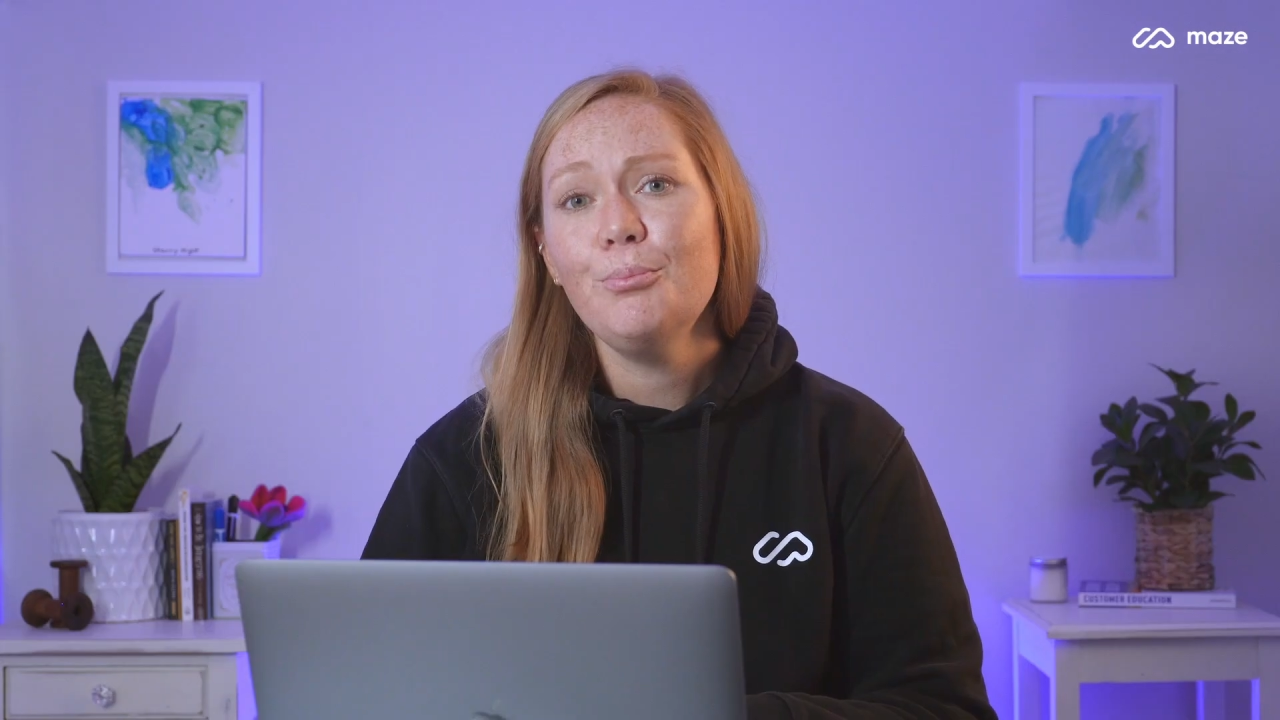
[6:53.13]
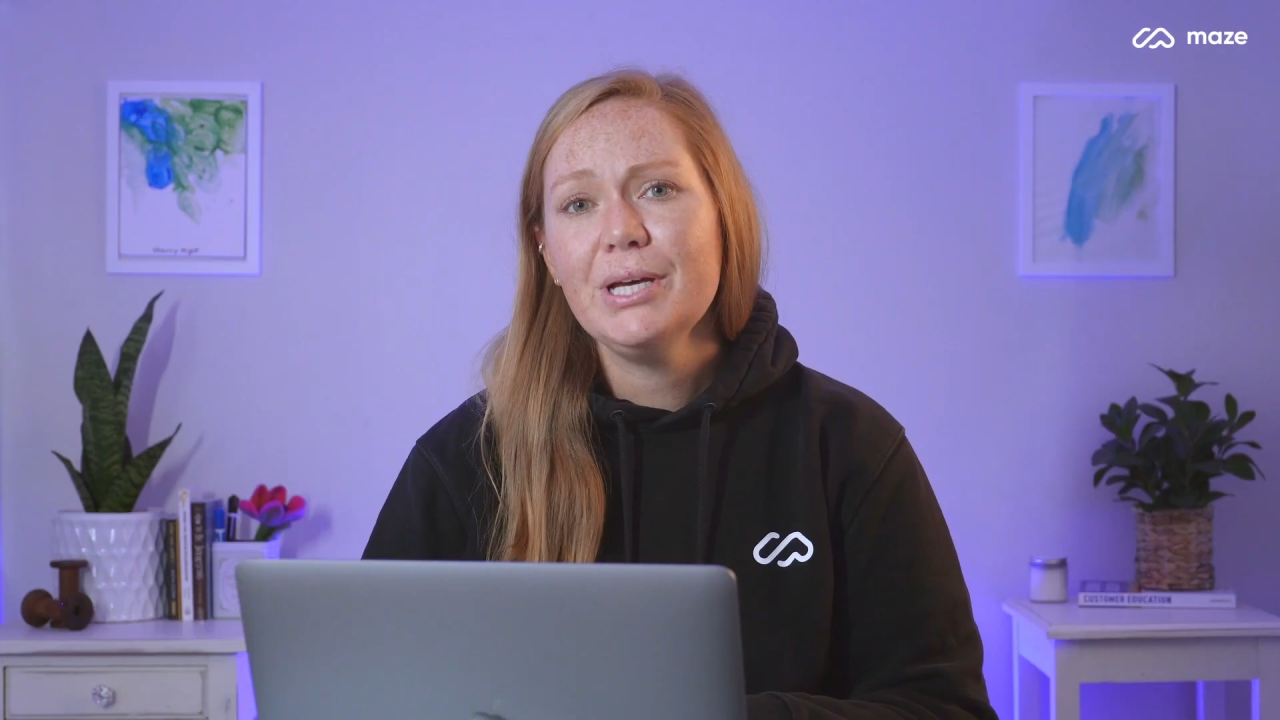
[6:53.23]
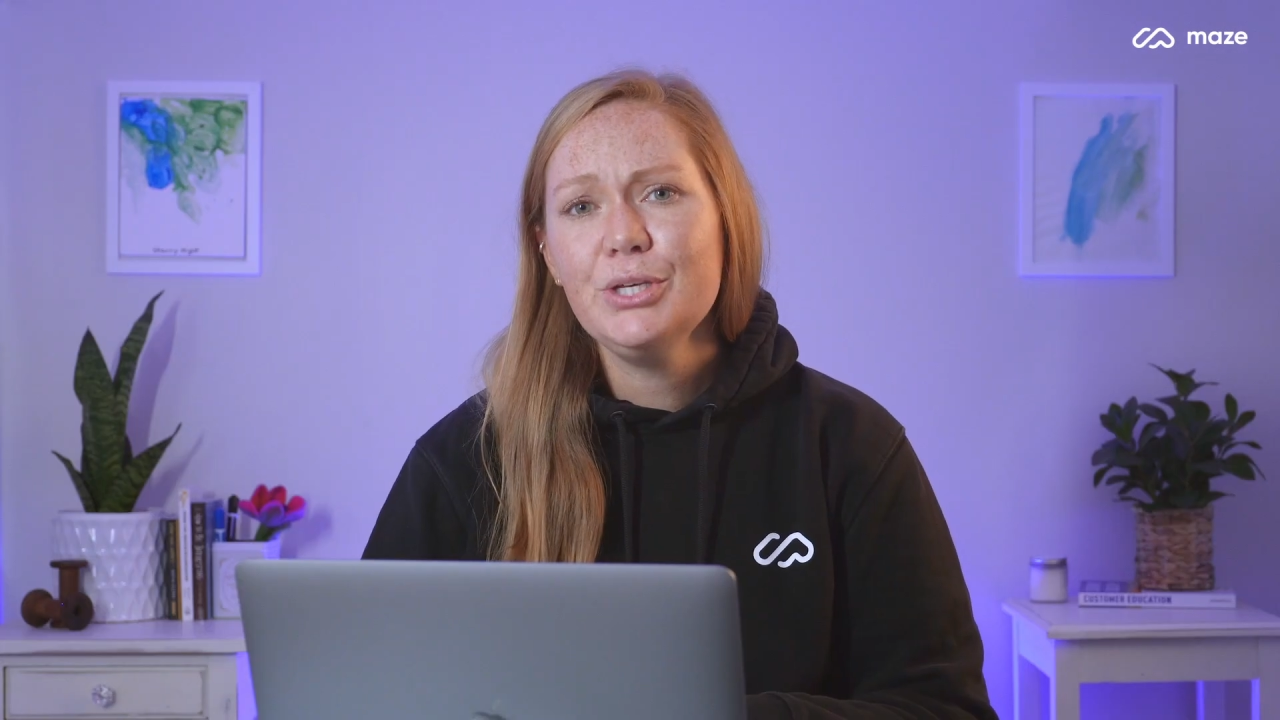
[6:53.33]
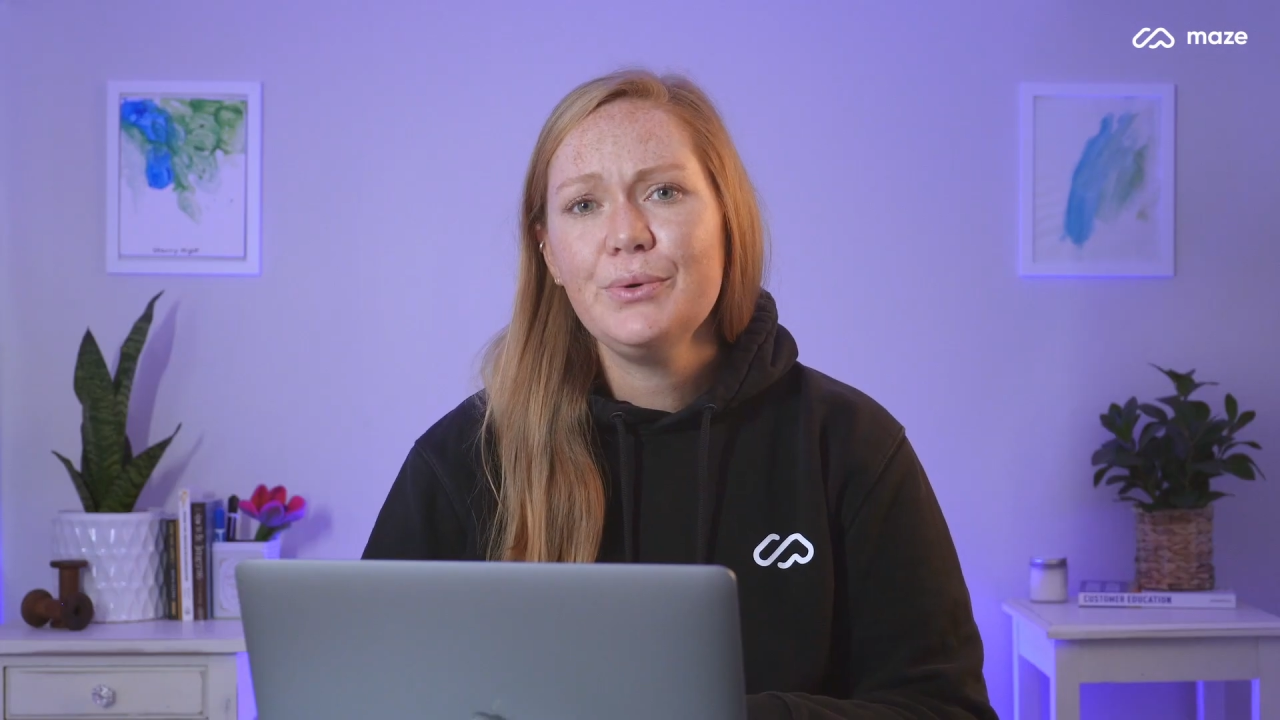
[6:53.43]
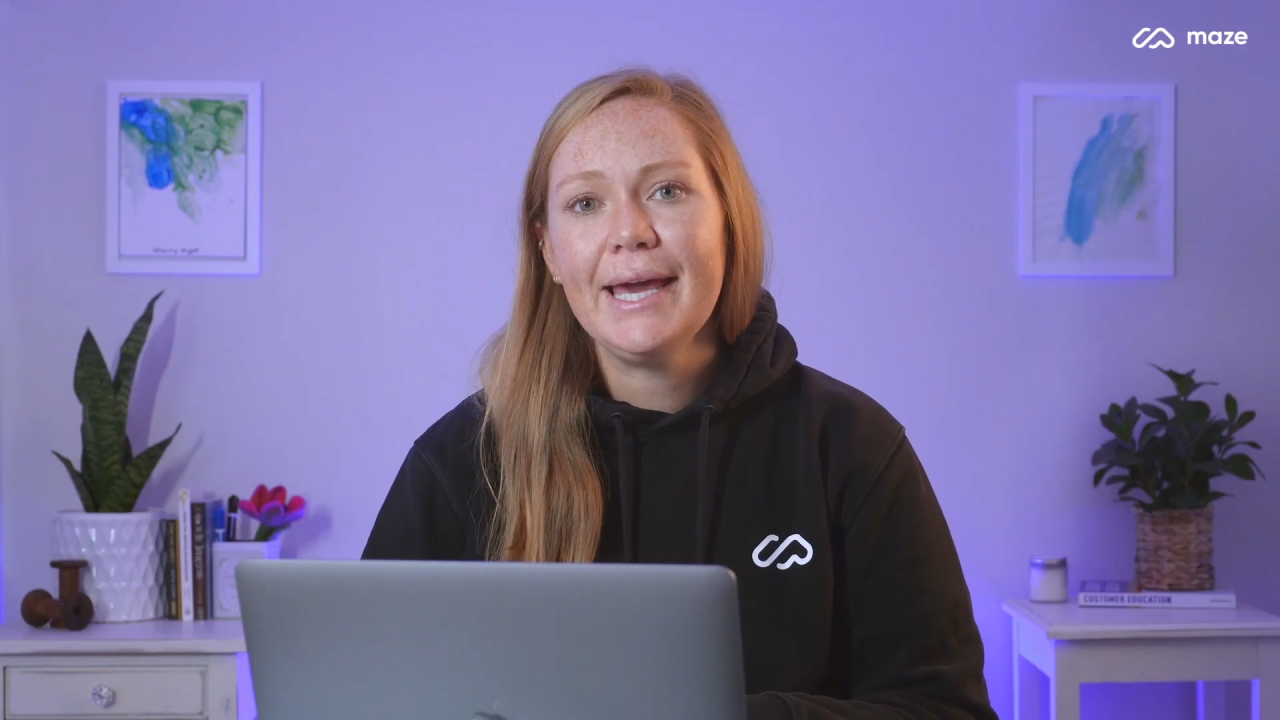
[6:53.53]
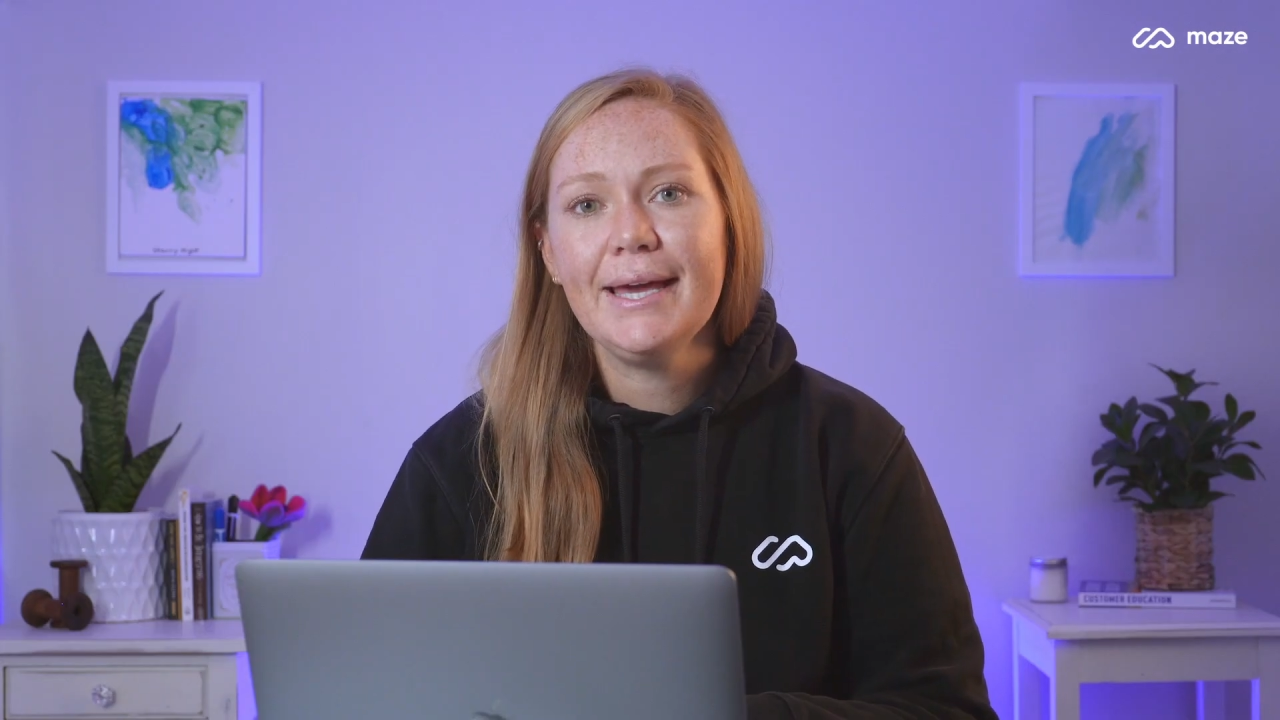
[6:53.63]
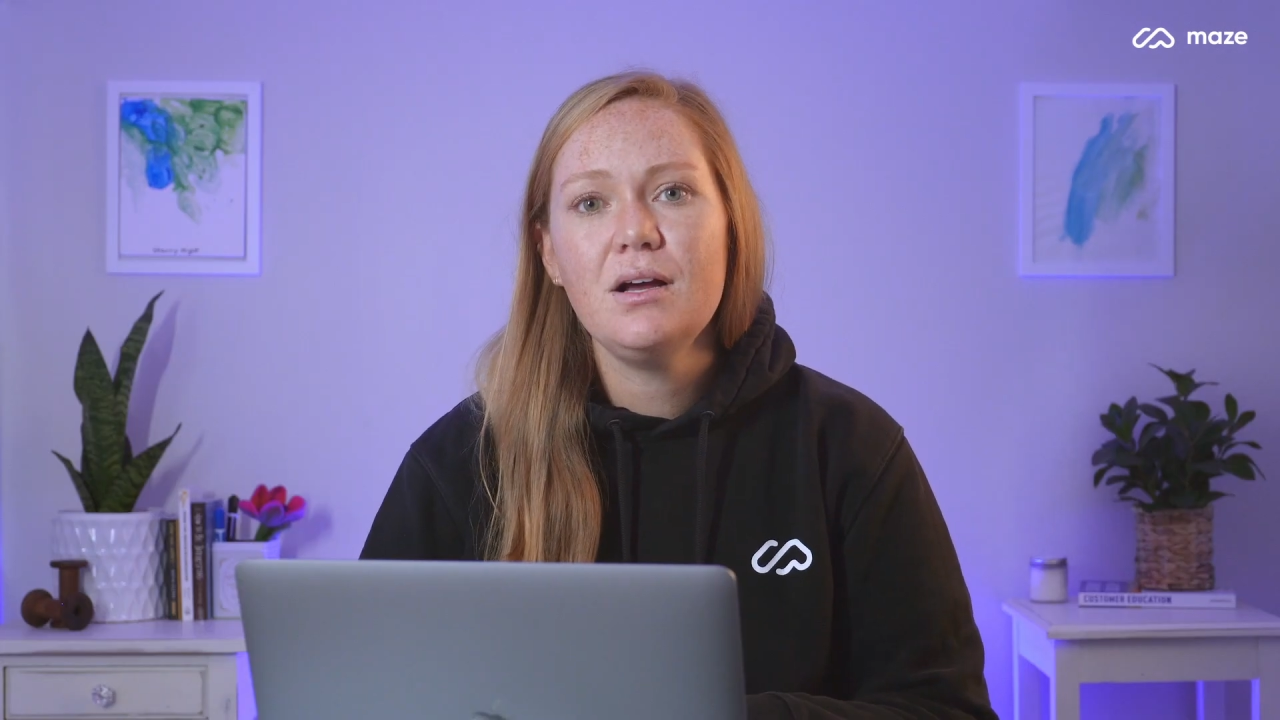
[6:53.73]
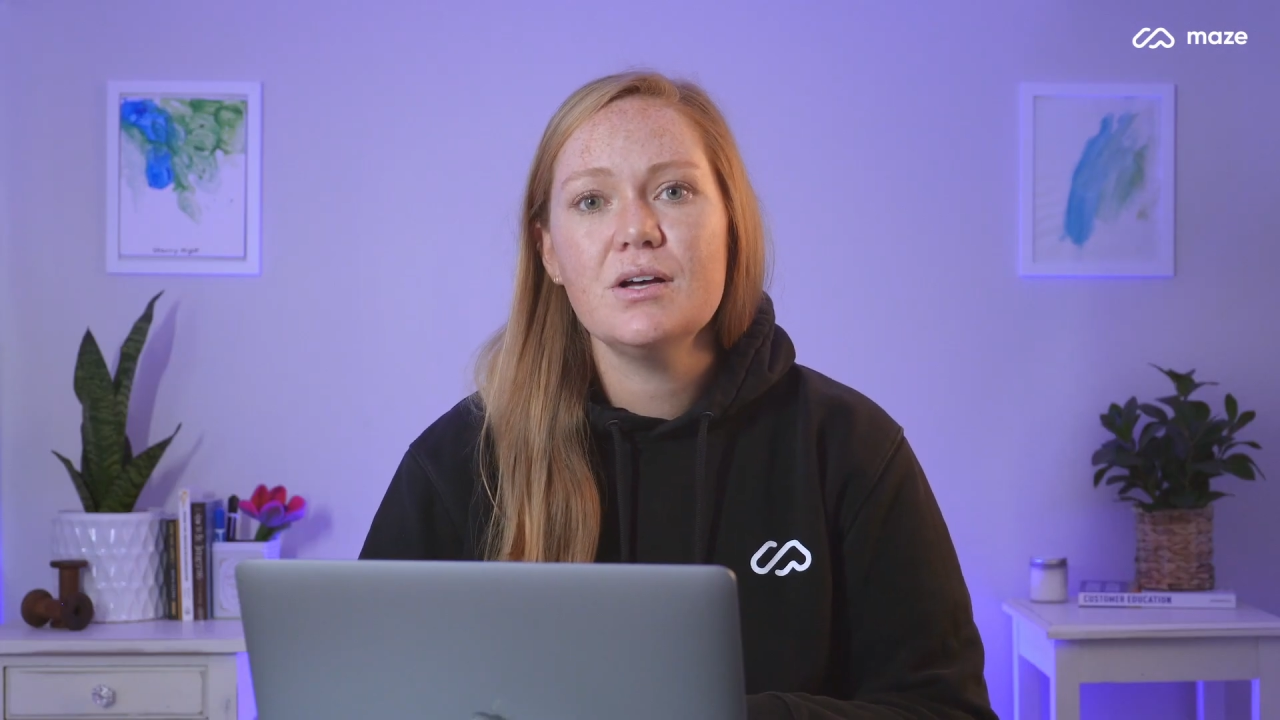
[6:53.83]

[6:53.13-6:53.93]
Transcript: But you can